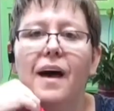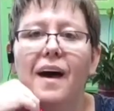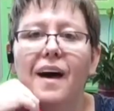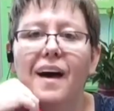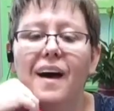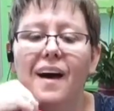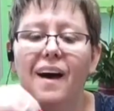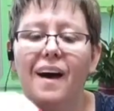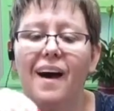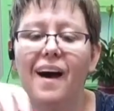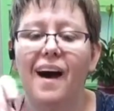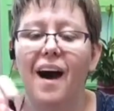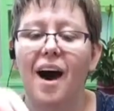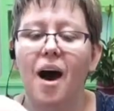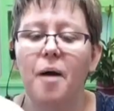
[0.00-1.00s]
I'm
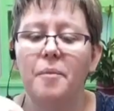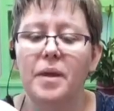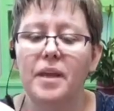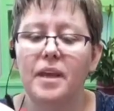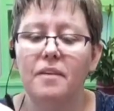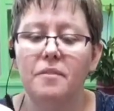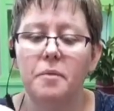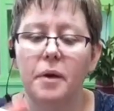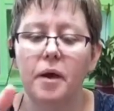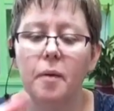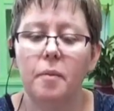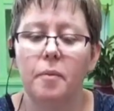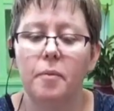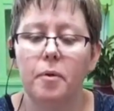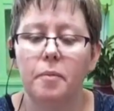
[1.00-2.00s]
going to give him a
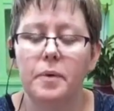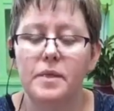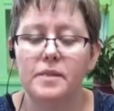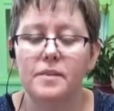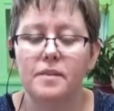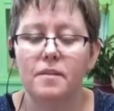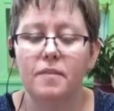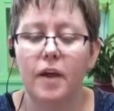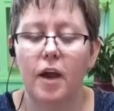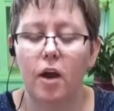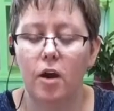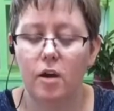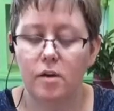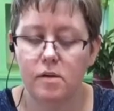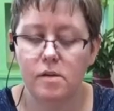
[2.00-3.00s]
couple more pieces of hair.
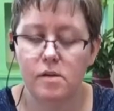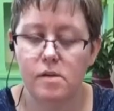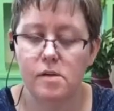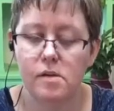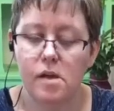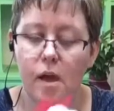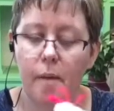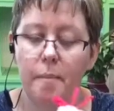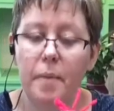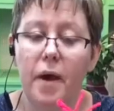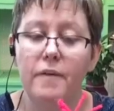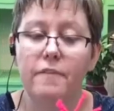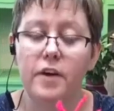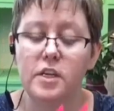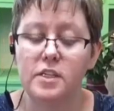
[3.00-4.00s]

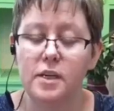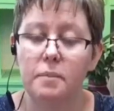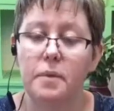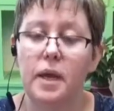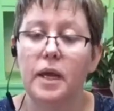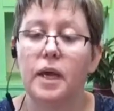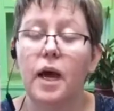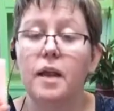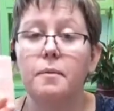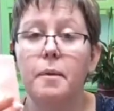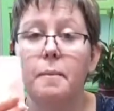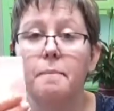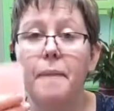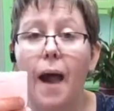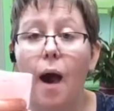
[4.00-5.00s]
But first, I'm going to cut him a
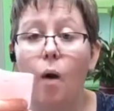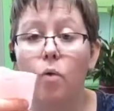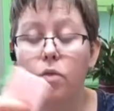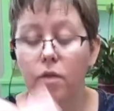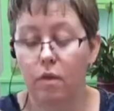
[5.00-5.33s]
mouth